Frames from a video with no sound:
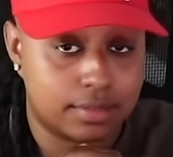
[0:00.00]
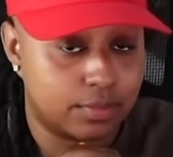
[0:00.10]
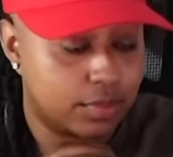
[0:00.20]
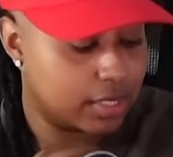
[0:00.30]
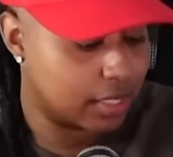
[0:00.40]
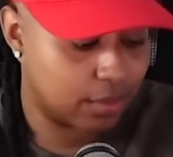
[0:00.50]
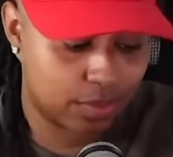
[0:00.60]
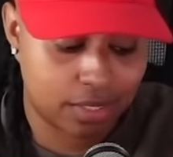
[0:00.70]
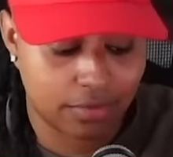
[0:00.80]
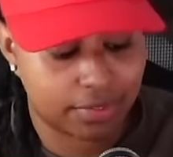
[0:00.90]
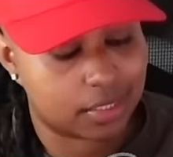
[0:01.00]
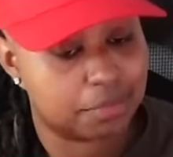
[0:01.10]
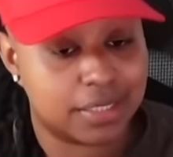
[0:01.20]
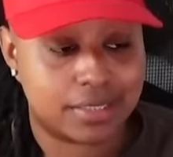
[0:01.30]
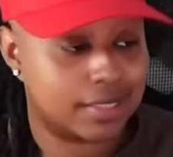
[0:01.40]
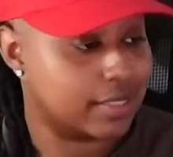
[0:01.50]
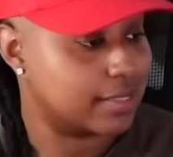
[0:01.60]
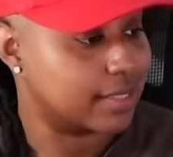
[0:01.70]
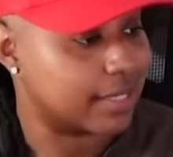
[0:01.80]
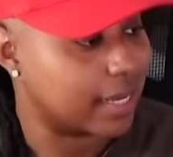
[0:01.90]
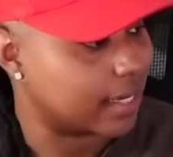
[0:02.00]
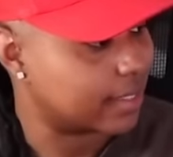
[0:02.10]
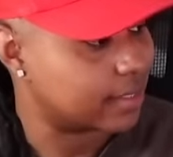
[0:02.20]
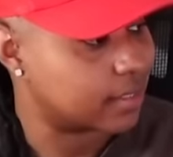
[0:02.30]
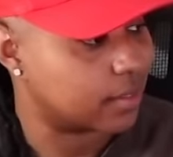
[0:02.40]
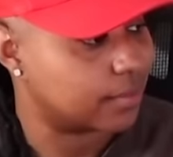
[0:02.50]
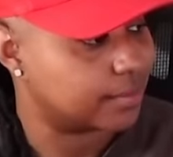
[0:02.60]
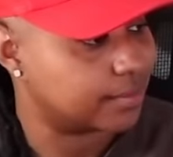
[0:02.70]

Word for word: We dealing with different species today, so